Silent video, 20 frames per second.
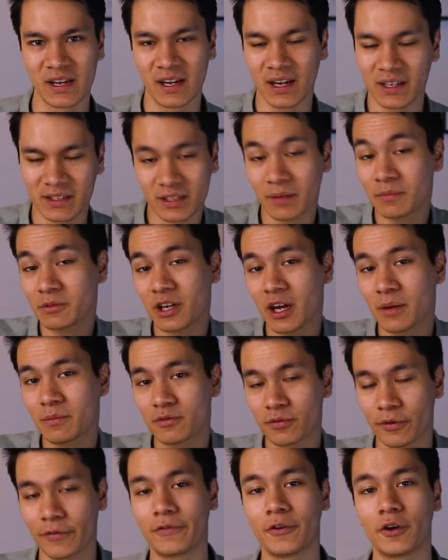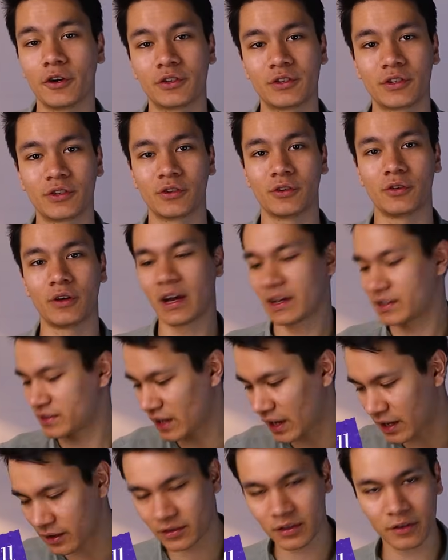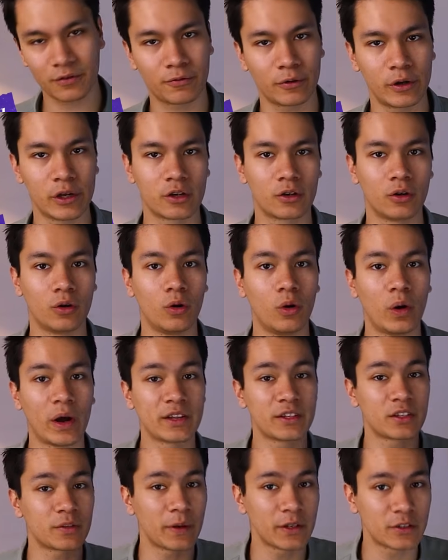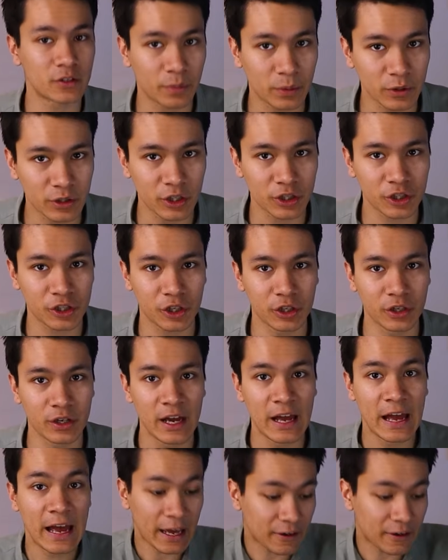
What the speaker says: It's sometimes referred to as active recall and spaced repetition,